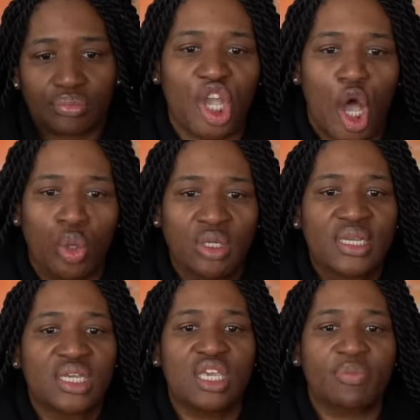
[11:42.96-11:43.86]
Joan,
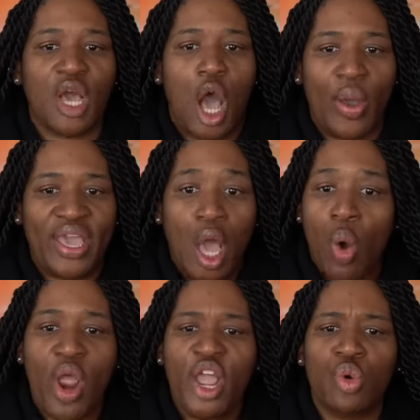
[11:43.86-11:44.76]
keep going.
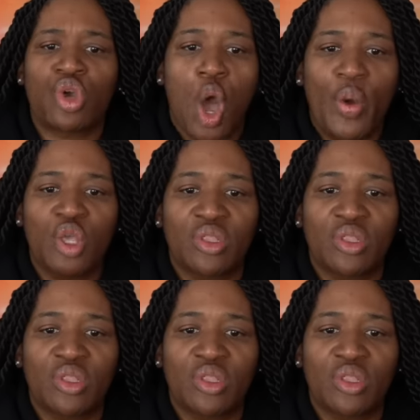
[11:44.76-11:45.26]
Where are you going, you